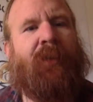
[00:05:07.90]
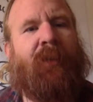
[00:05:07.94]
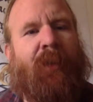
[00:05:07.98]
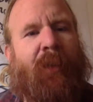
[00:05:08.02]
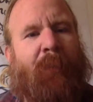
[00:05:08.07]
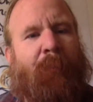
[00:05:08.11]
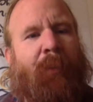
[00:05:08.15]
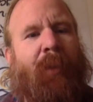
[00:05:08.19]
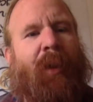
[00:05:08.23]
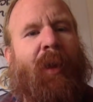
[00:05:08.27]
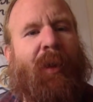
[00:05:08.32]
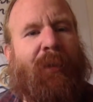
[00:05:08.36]

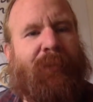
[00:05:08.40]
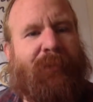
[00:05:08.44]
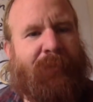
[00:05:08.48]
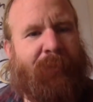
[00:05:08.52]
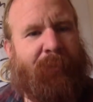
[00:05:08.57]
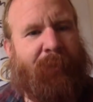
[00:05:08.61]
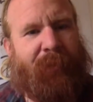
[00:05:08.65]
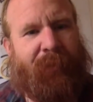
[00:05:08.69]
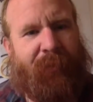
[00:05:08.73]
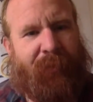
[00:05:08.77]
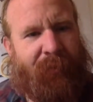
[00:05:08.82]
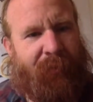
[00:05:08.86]
a
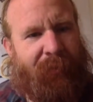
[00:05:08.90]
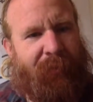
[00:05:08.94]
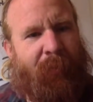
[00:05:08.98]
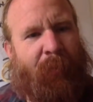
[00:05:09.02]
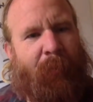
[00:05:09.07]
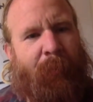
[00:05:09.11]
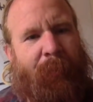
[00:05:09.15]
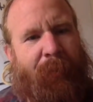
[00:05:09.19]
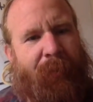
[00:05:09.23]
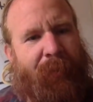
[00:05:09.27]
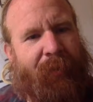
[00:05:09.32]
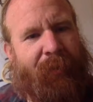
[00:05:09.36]
blossoming, an
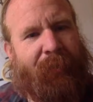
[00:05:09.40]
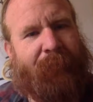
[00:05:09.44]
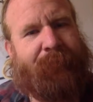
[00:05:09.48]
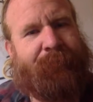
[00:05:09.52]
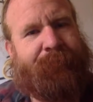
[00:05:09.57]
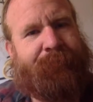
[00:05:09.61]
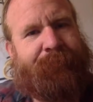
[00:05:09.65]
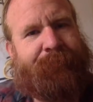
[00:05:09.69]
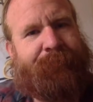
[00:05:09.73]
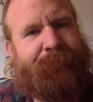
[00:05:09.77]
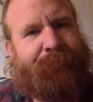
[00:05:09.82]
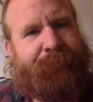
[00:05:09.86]
opening
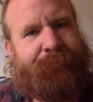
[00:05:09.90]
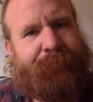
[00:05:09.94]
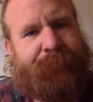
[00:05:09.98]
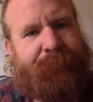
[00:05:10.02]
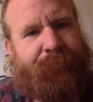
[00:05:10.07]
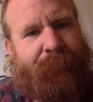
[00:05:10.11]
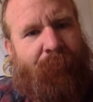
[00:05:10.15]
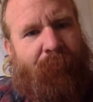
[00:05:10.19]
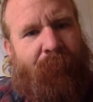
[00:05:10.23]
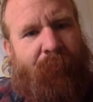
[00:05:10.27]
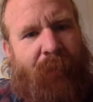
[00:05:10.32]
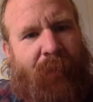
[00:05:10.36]

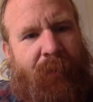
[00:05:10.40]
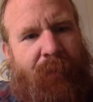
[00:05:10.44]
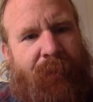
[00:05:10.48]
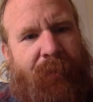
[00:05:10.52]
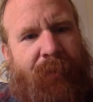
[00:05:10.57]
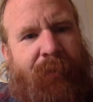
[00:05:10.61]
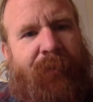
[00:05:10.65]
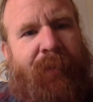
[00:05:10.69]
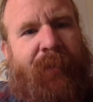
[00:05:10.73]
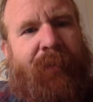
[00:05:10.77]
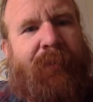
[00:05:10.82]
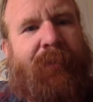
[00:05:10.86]

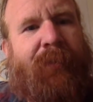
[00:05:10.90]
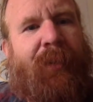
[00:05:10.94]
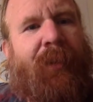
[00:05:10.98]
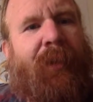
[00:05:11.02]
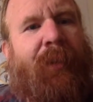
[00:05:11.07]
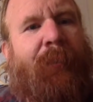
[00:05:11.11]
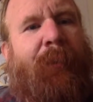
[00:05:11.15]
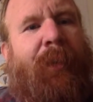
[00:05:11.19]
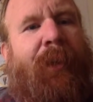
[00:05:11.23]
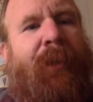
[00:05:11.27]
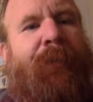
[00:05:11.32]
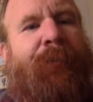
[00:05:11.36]
that takes
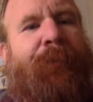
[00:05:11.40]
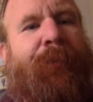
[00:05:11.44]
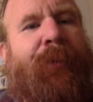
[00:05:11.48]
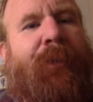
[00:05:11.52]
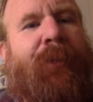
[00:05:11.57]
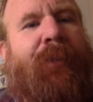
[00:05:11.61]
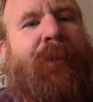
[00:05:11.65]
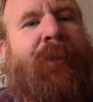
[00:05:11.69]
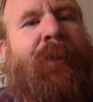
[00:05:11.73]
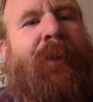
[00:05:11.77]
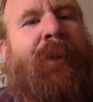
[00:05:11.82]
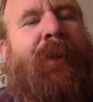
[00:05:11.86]
time and
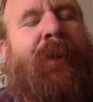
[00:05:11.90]
effort.